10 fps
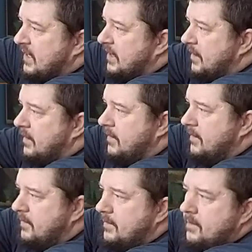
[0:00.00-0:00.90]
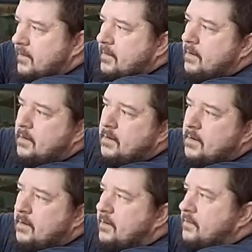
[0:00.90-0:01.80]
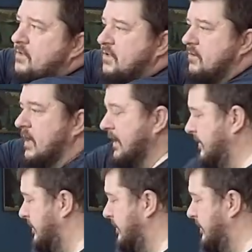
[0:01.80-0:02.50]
here, which is great.